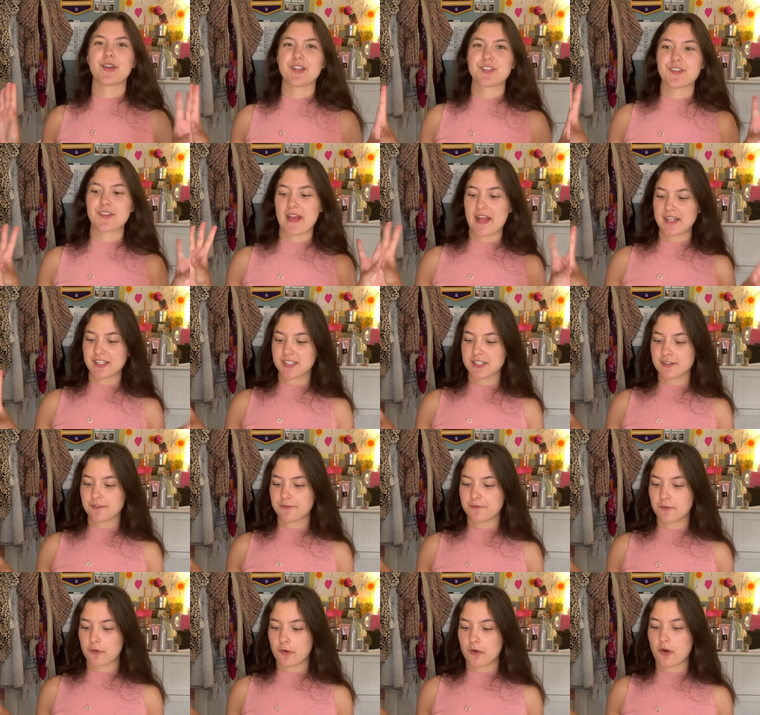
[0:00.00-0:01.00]
so that's it
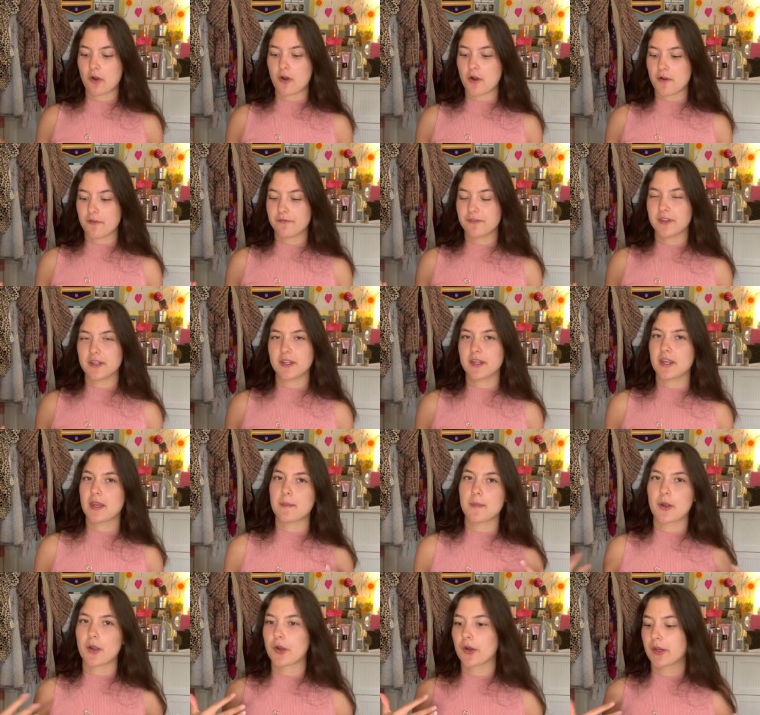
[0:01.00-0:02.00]
for all the
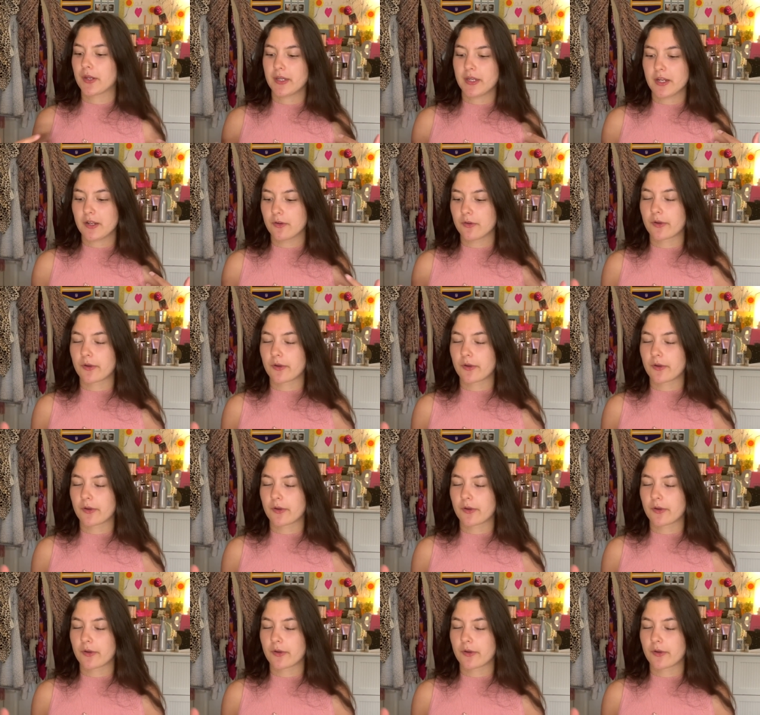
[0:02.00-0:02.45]
American Eagle